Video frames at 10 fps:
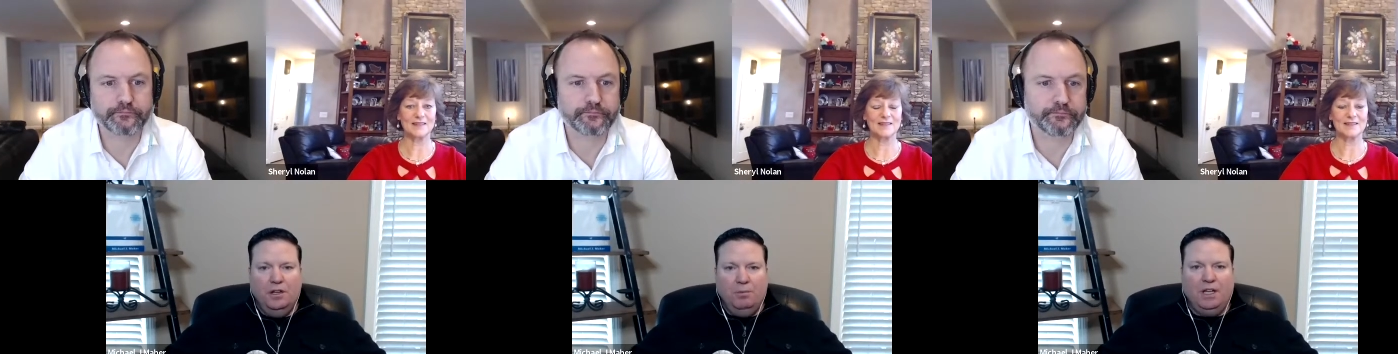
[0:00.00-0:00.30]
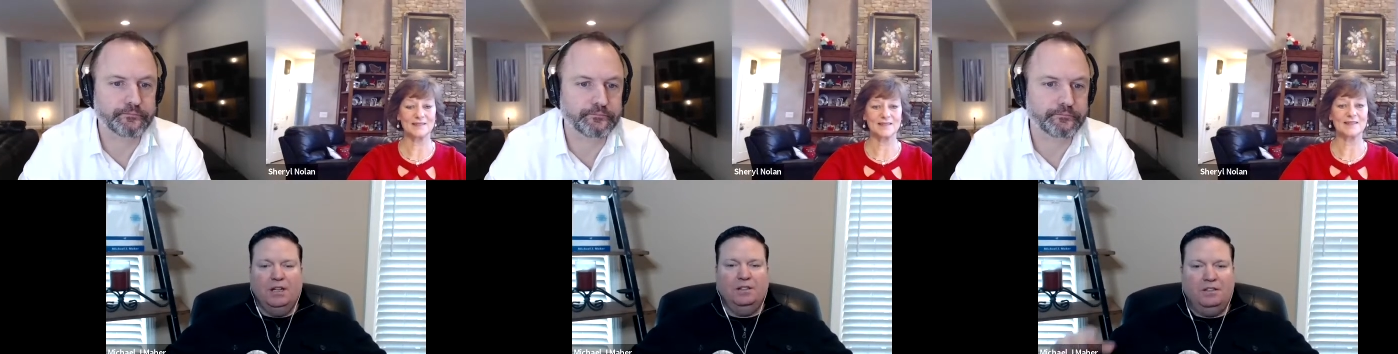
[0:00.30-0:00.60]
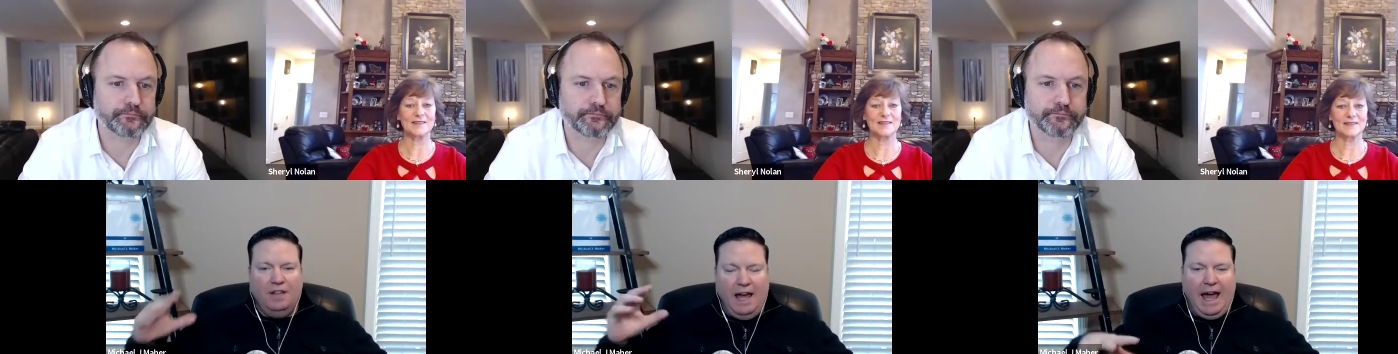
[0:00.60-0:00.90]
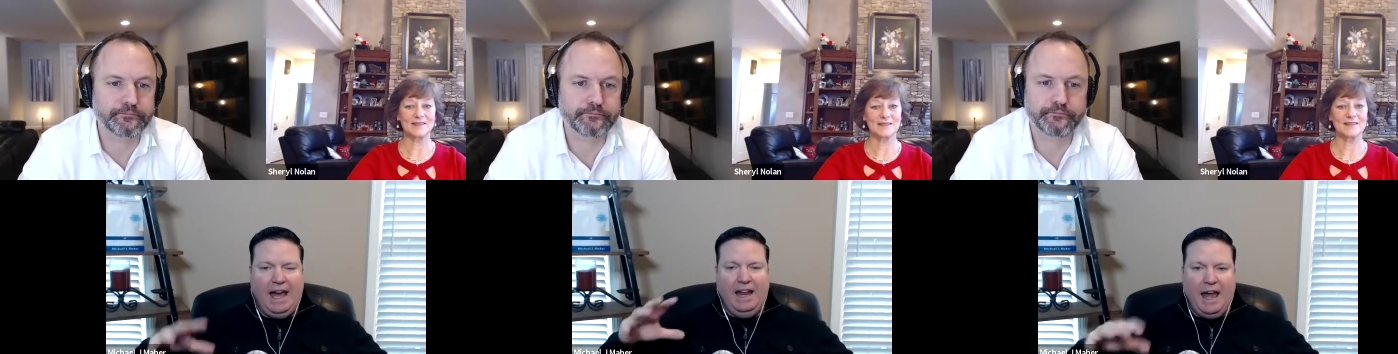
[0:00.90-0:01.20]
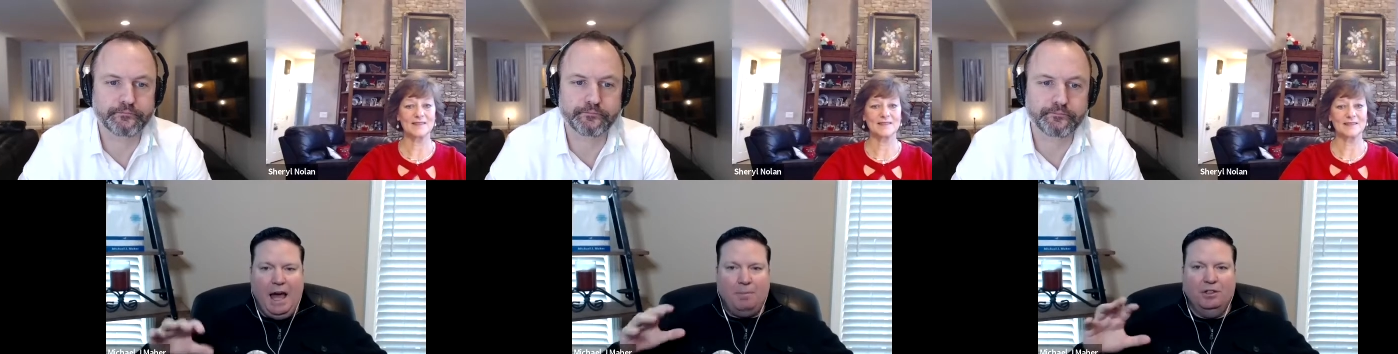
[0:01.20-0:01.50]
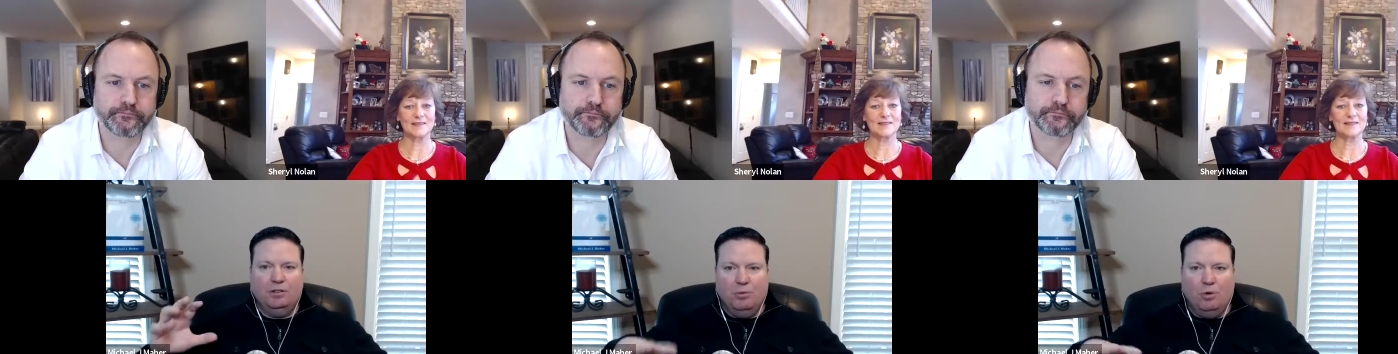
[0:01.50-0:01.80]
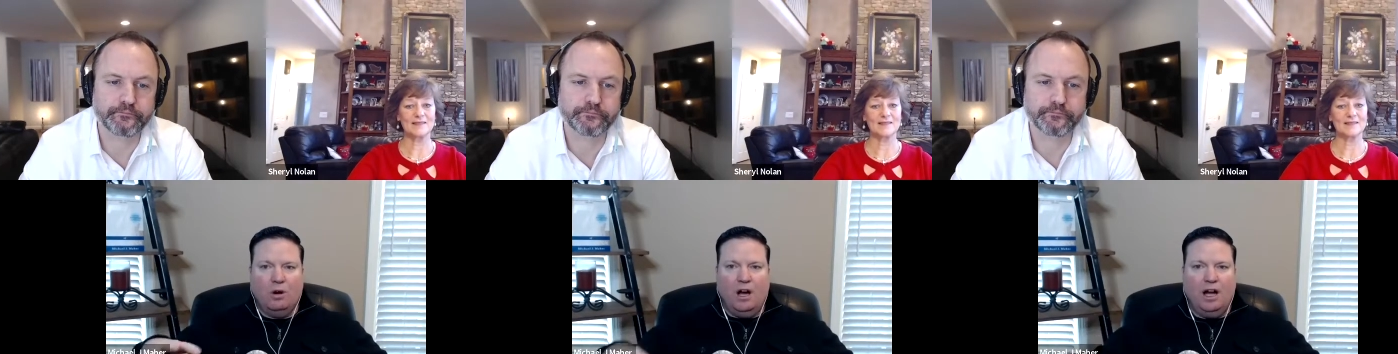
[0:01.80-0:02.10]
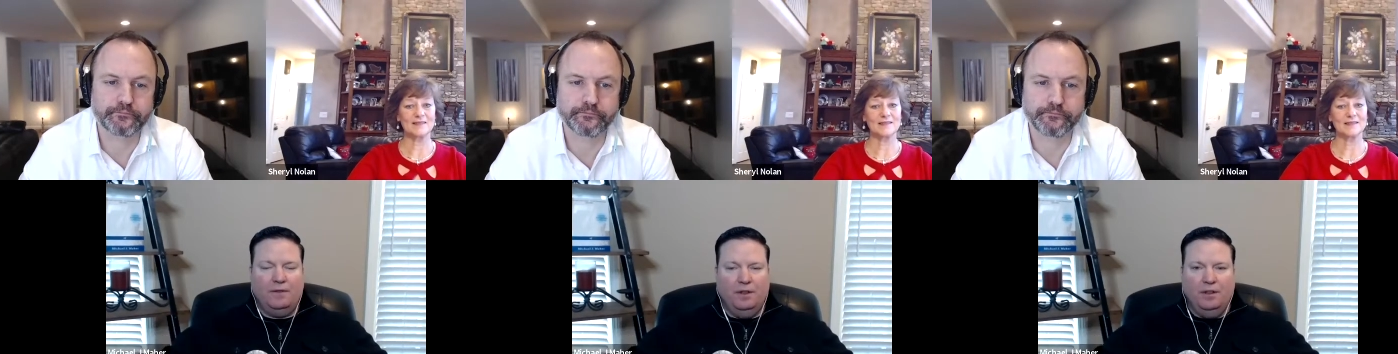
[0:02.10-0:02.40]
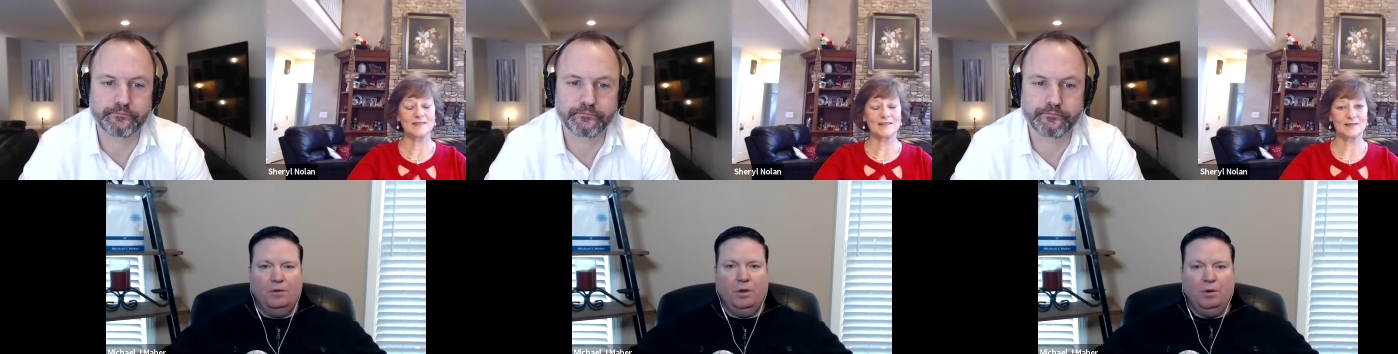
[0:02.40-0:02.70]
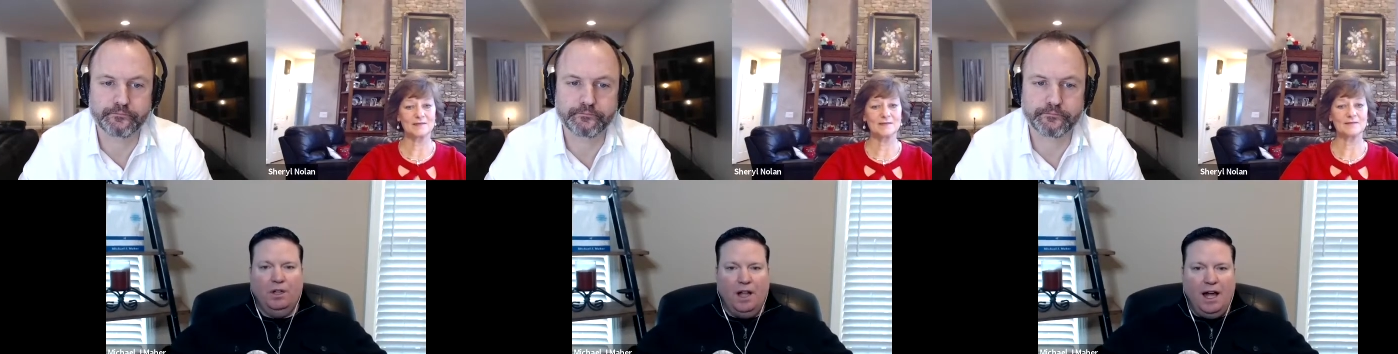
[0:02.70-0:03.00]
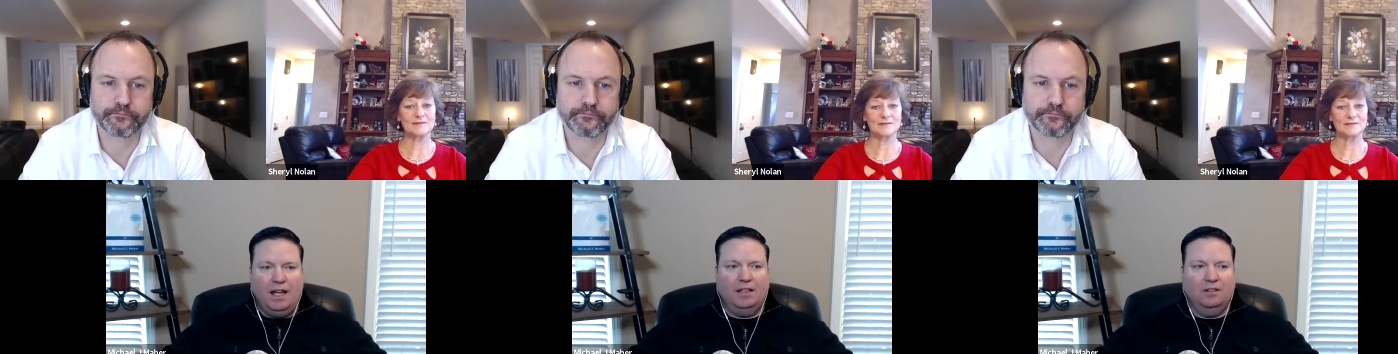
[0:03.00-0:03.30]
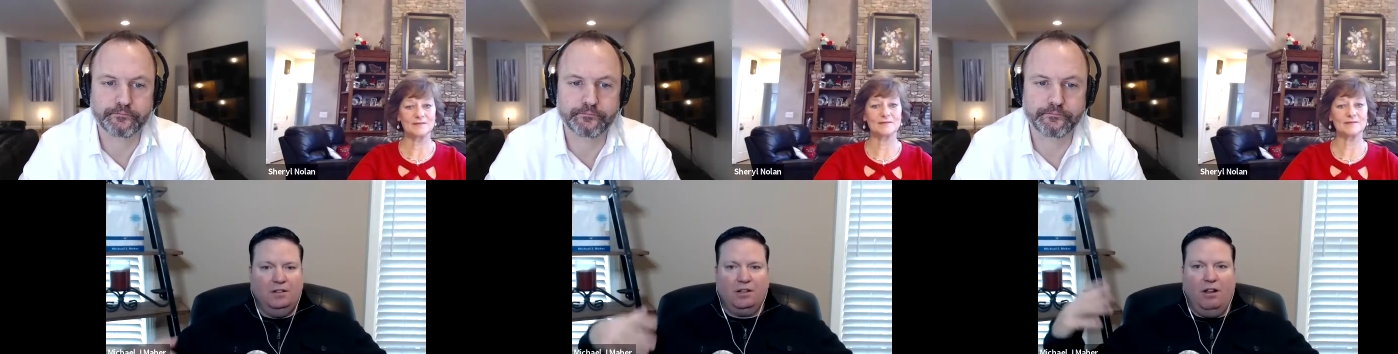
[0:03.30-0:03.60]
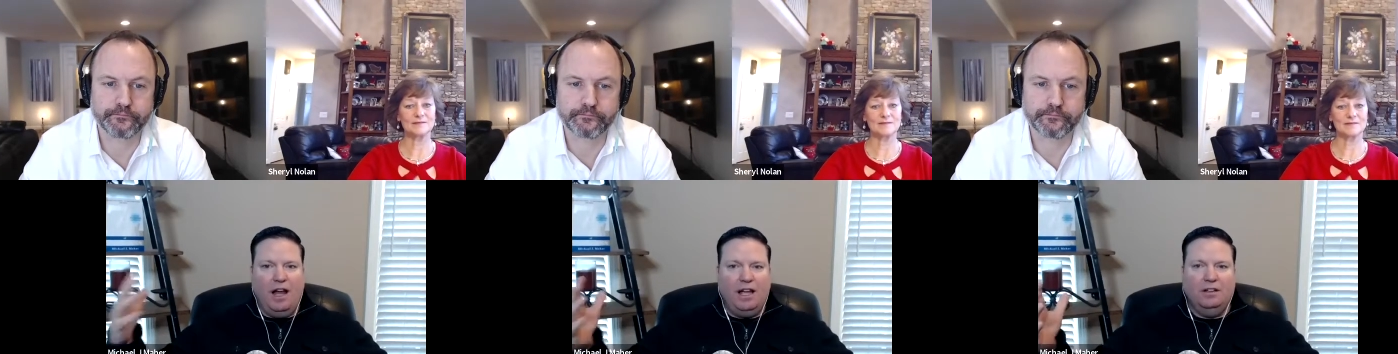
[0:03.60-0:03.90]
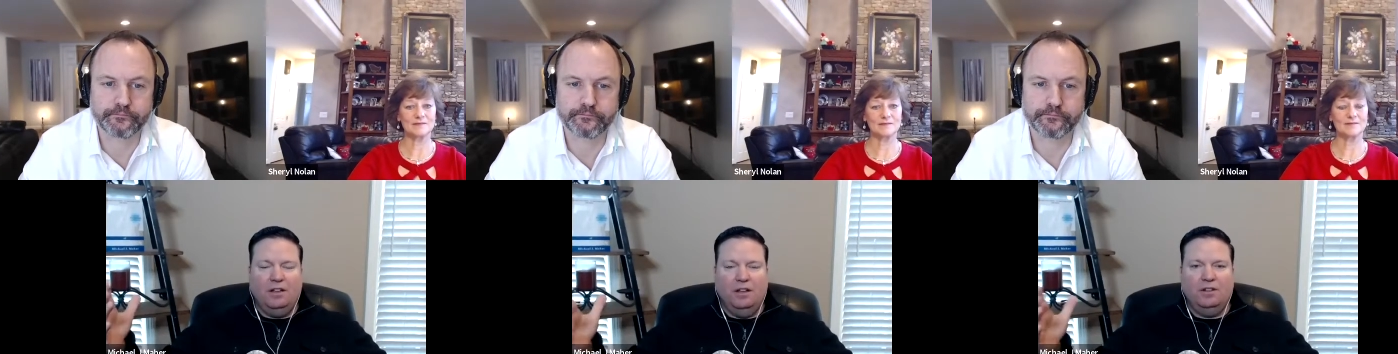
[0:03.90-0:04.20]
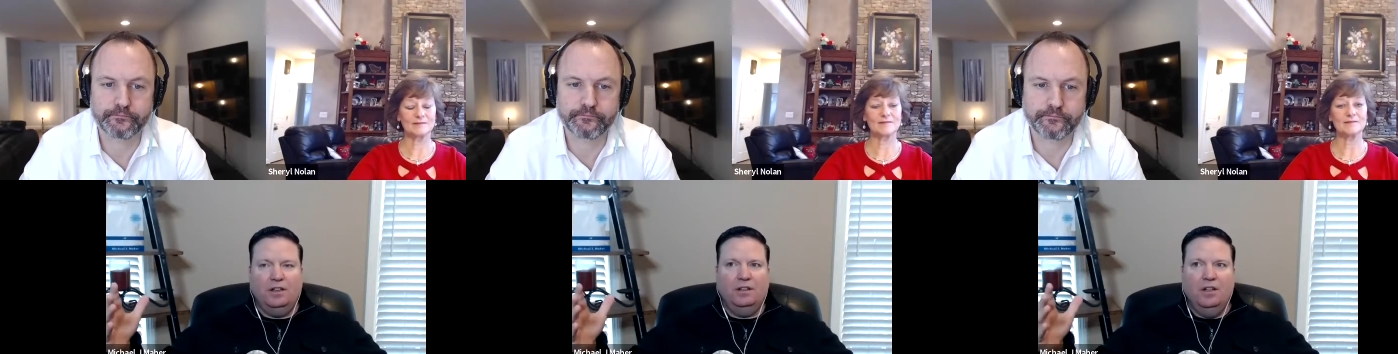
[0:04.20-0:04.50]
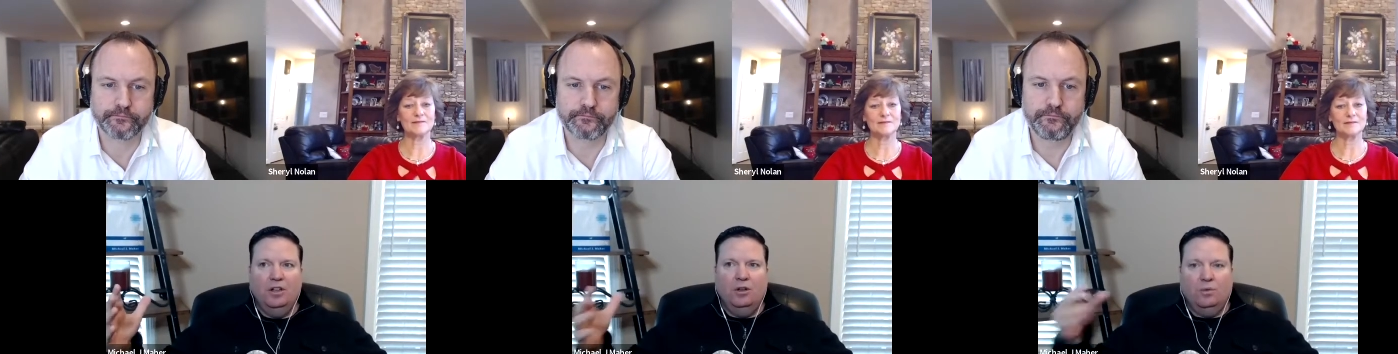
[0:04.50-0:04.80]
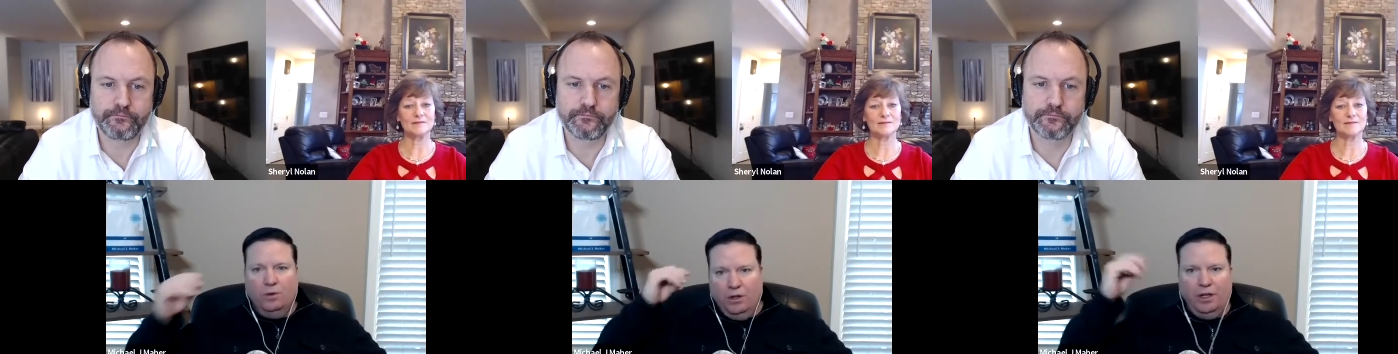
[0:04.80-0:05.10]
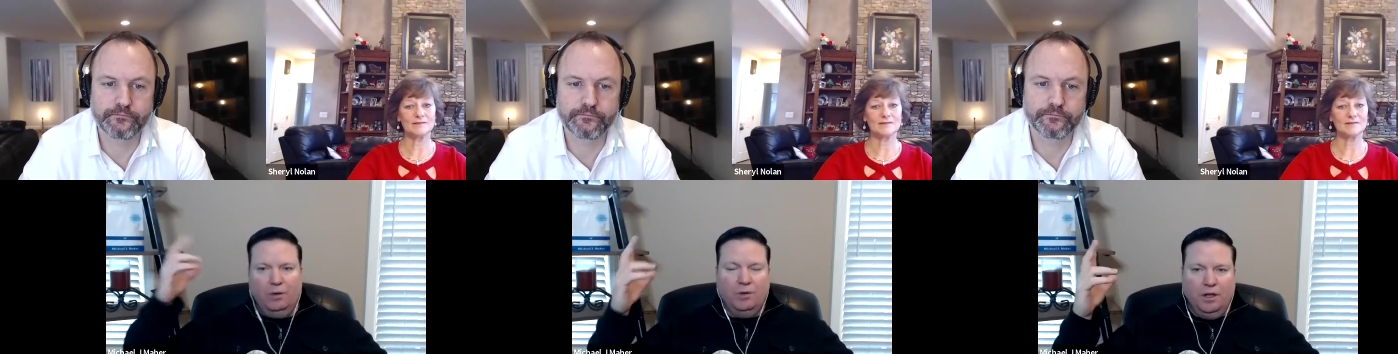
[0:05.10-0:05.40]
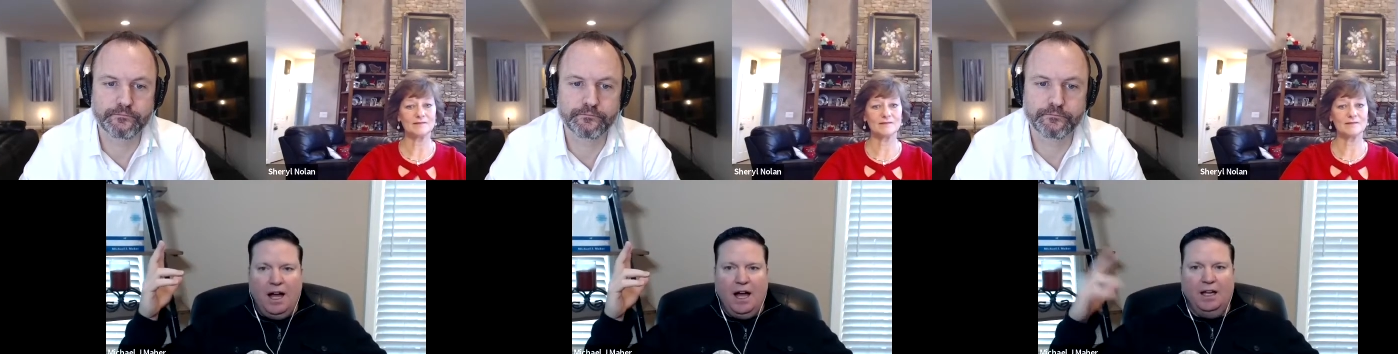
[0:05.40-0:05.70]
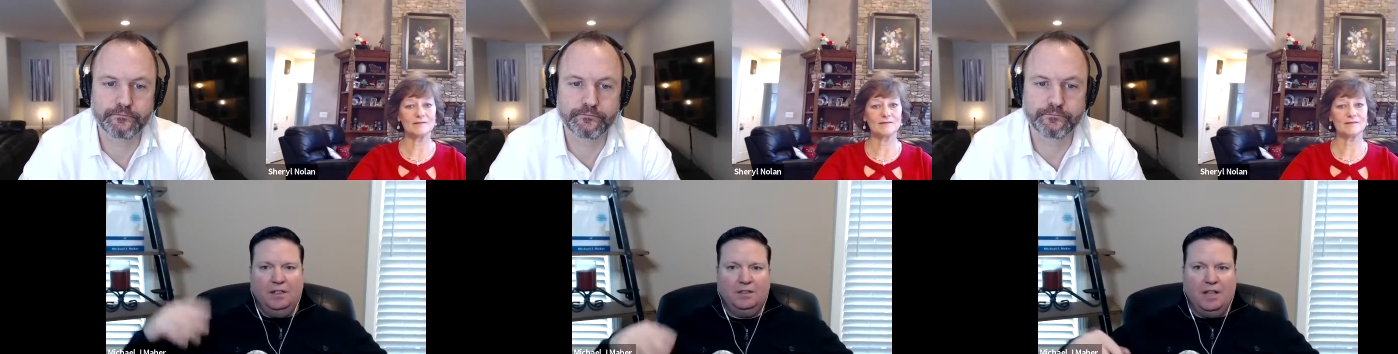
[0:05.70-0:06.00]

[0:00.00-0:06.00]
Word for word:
Speaker 1: because that happens more often than we would like is the client doesn't really realize